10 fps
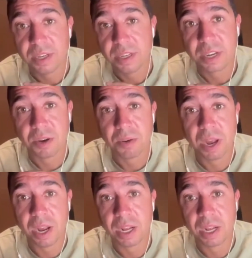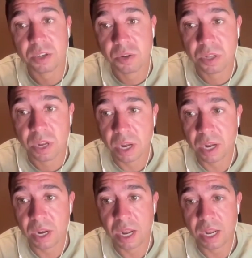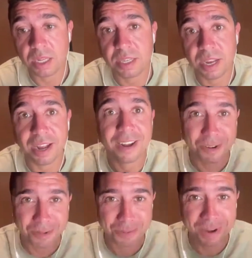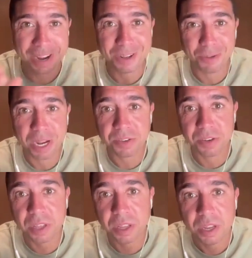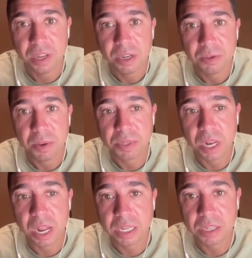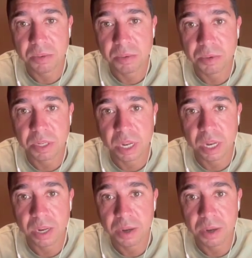Yeah. So it's good to hear that it's coming back to Wexford. When was the last time it was there?